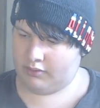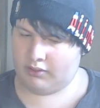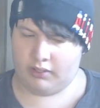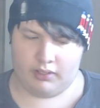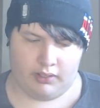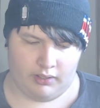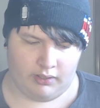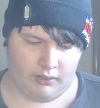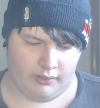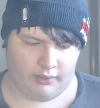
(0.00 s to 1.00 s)

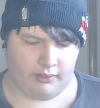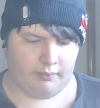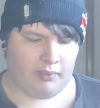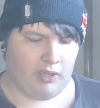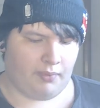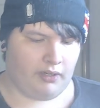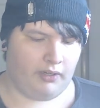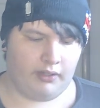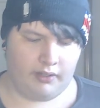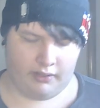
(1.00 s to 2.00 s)
And pop our
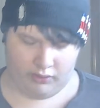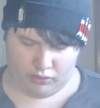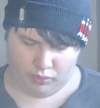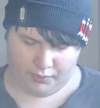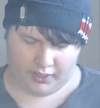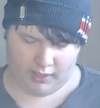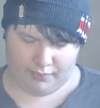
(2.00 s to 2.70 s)
tube cap